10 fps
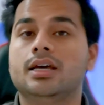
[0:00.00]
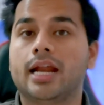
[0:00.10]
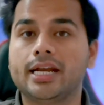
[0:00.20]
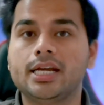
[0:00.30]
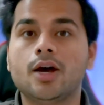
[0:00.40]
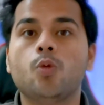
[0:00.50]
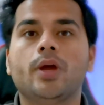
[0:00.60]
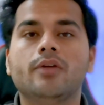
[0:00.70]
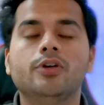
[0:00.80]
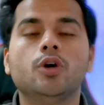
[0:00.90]
Right now,
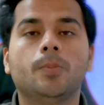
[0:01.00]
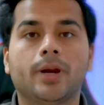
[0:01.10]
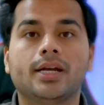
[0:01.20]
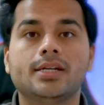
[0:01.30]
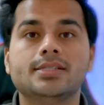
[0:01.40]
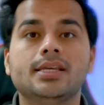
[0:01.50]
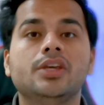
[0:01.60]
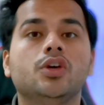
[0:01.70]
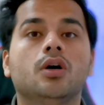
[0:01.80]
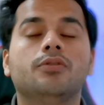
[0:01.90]
whenever you're practicing,
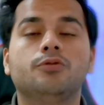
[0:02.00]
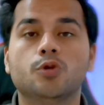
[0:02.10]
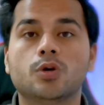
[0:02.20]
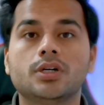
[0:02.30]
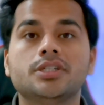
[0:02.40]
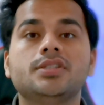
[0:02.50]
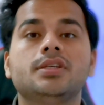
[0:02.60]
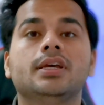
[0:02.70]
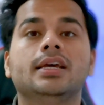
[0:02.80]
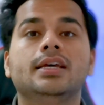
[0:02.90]
your focus